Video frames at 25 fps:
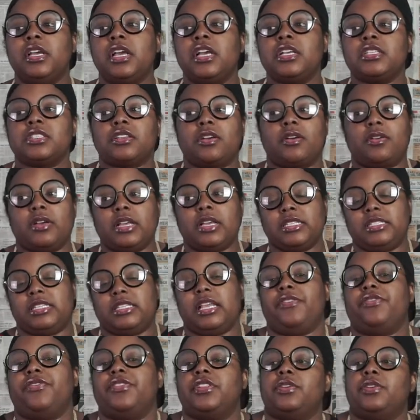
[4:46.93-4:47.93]
So it's
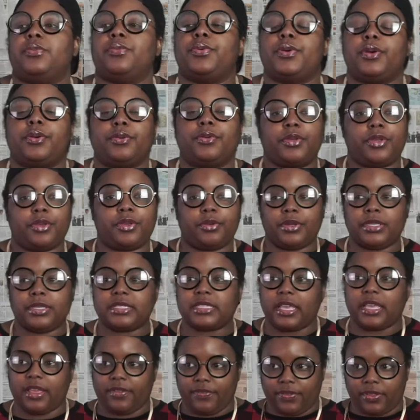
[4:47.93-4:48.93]
definitely real cute. It's
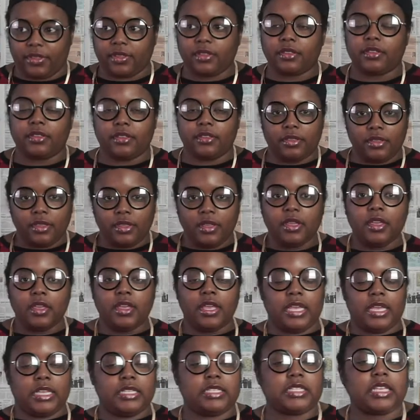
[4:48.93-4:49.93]
giving.
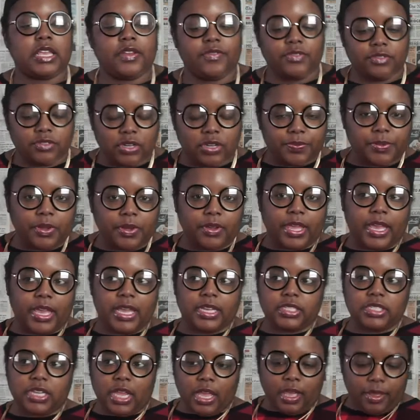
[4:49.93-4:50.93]
It's giving. Drop your
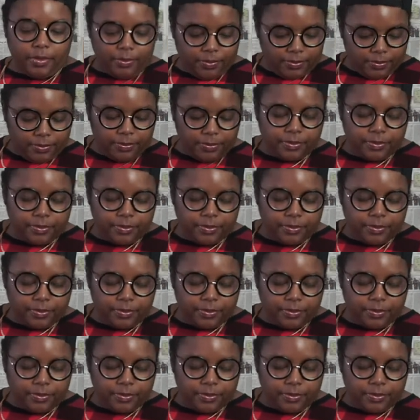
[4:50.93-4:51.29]
Cash App.